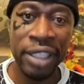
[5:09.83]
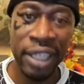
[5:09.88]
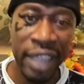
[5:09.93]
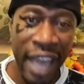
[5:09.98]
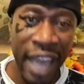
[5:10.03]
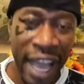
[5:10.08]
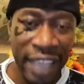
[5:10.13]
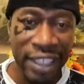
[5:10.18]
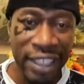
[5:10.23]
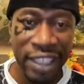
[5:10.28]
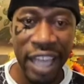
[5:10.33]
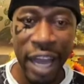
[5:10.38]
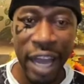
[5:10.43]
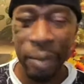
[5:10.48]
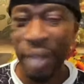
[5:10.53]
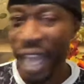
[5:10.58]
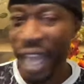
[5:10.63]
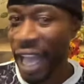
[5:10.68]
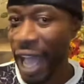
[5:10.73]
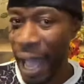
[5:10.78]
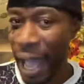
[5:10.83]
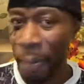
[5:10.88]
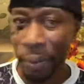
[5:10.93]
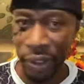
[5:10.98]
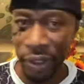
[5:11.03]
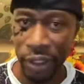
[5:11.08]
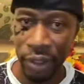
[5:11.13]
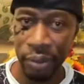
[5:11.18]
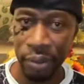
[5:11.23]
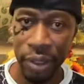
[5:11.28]
the last time that
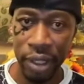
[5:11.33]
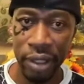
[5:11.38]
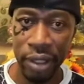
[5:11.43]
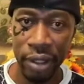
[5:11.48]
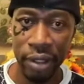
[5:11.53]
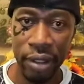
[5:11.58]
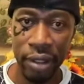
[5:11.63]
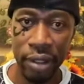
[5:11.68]
happened to me,